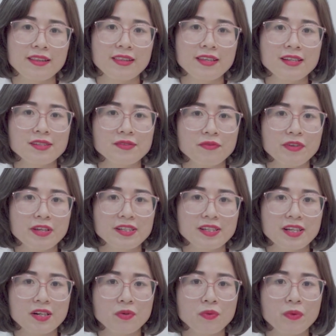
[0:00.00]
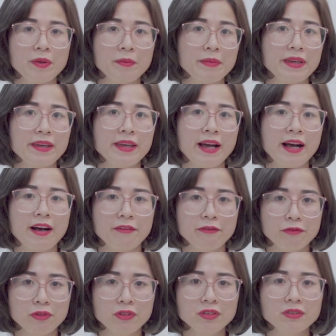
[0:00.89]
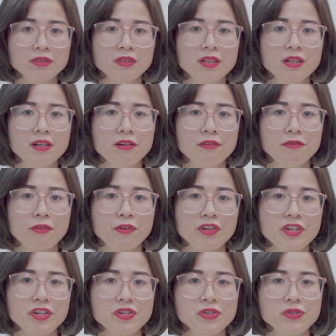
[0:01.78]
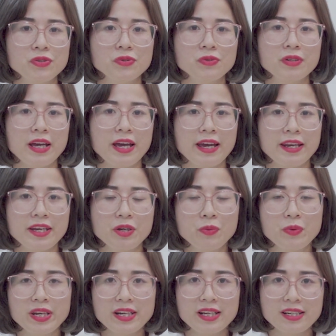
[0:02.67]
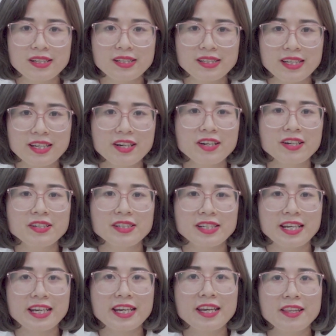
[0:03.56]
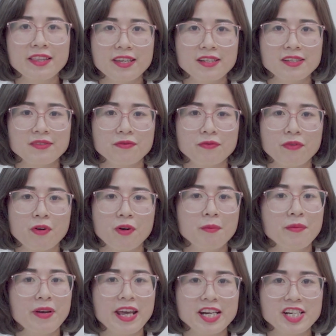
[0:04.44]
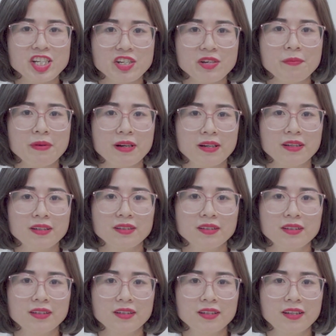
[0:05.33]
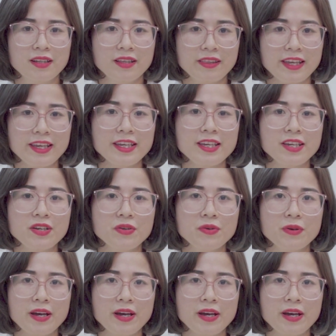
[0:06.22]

this video will be helpful for you and you will consider taking this from next shipment. Thank you